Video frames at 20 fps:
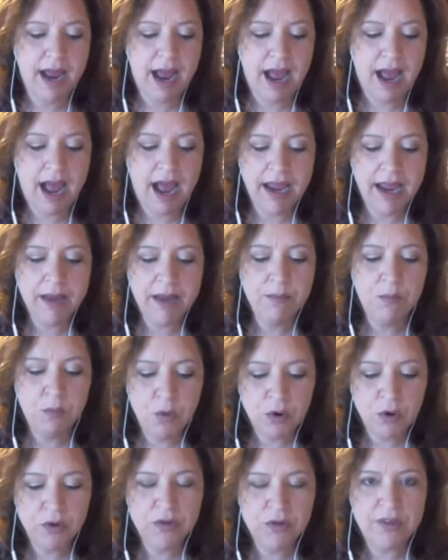I am
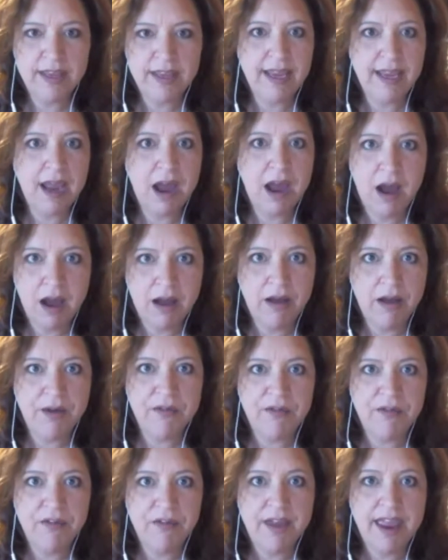worthy
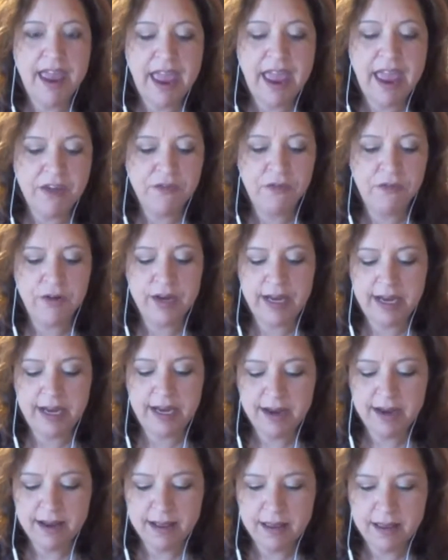of
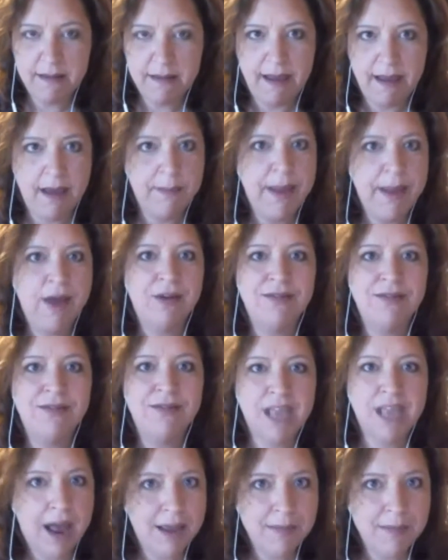every amount of
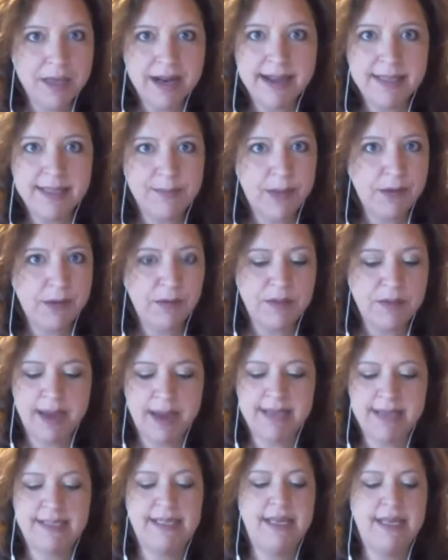time that I spend with
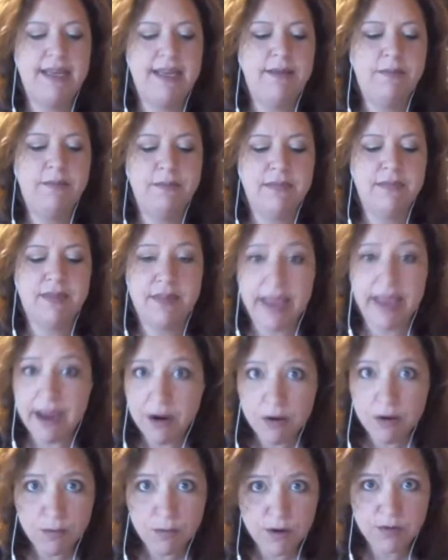my team. They
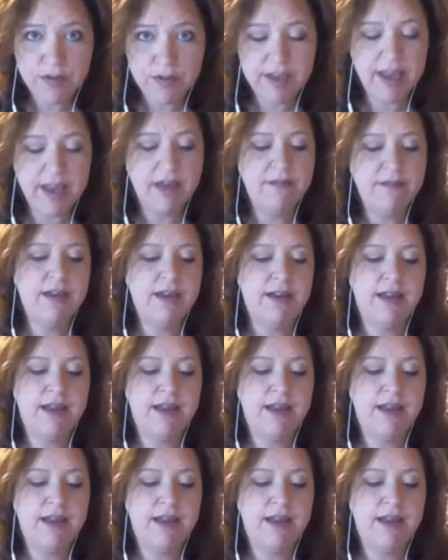are worthy of it.